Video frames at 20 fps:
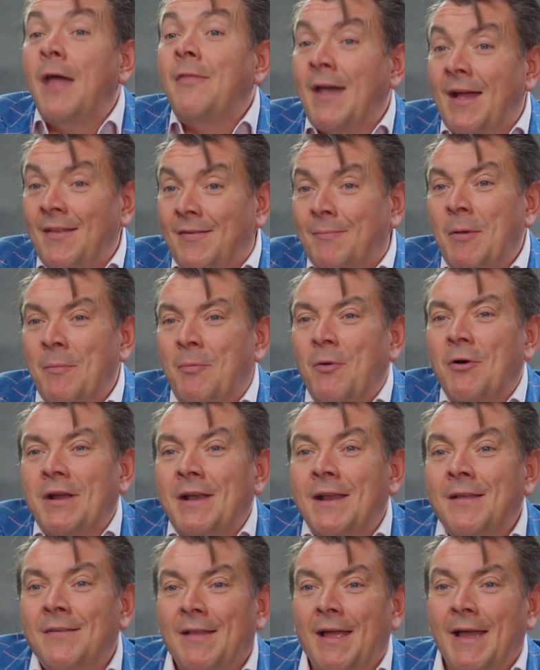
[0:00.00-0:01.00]
and that's my
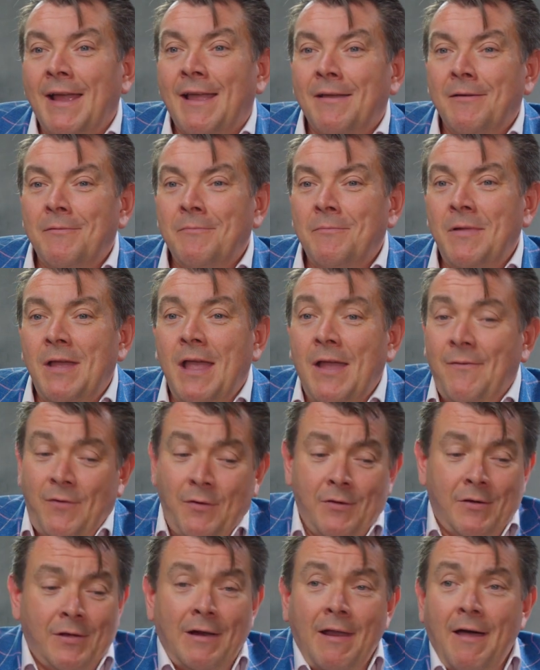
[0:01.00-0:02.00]
point, is like, if
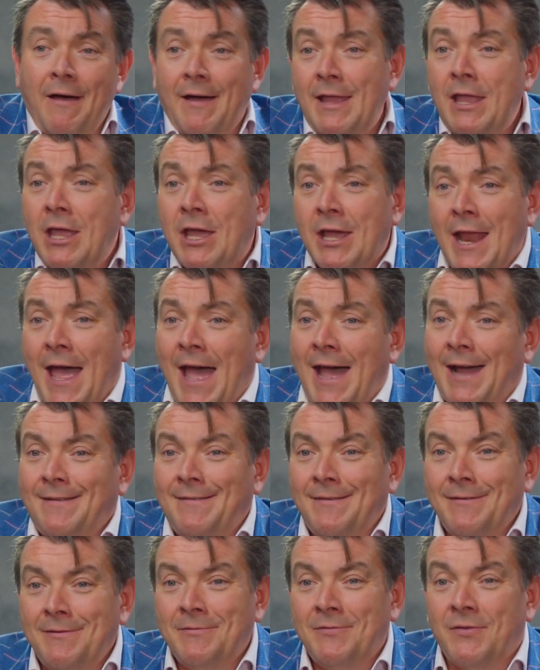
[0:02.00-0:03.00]
you can lie, you can
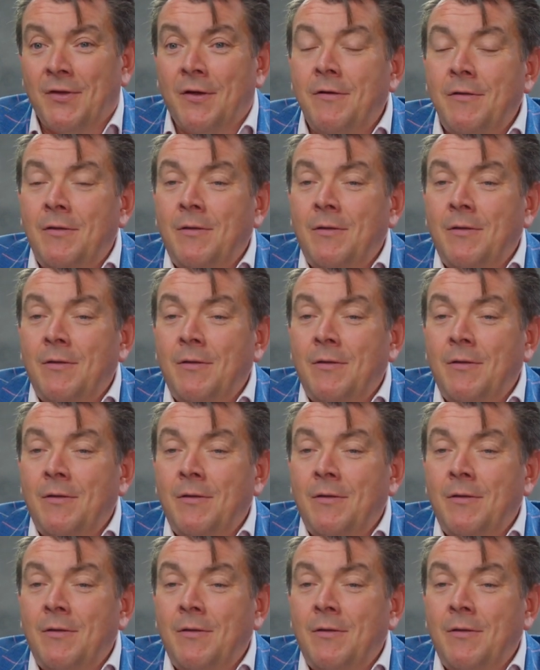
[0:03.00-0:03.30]
act. So